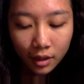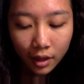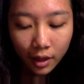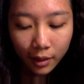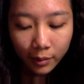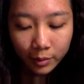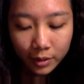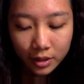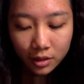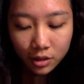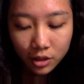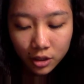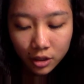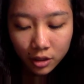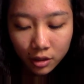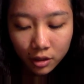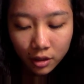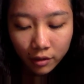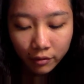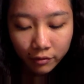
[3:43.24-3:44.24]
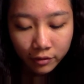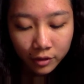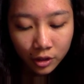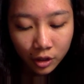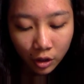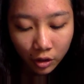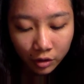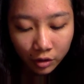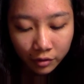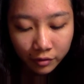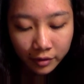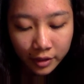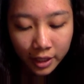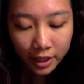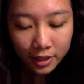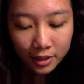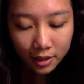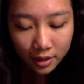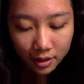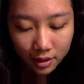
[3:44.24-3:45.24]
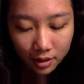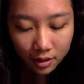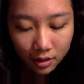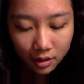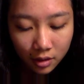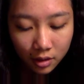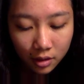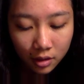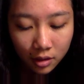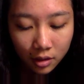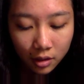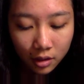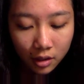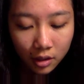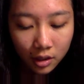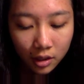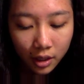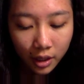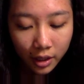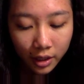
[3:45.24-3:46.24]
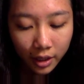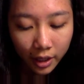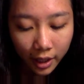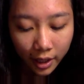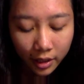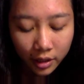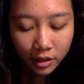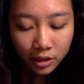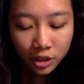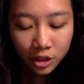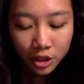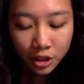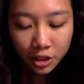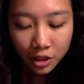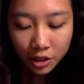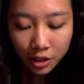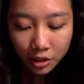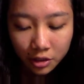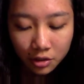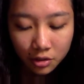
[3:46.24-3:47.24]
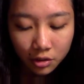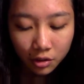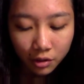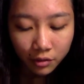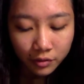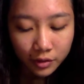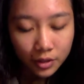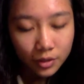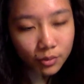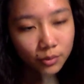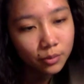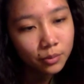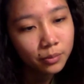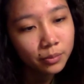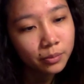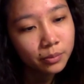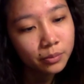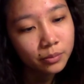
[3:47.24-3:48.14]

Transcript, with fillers: I wasn't sure that photography existed, that it had a genius of its own.